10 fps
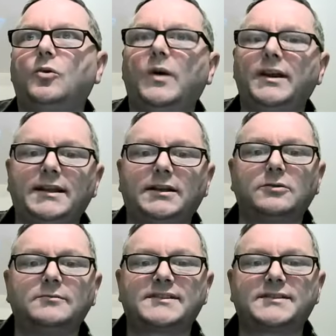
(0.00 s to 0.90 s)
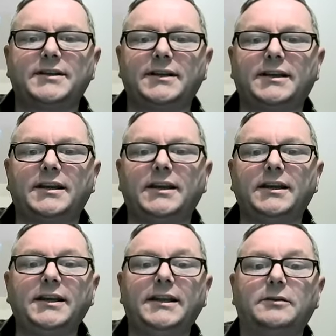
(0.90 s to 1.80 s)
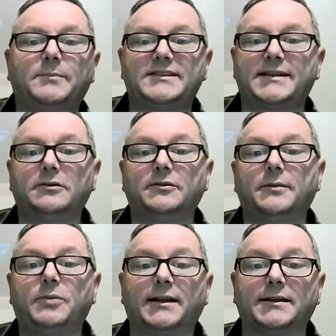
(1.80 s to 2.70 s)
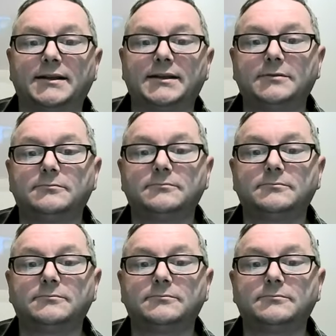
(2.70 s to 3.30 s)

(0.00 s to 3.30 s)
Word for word: when it comes to Neil Patel, the brand,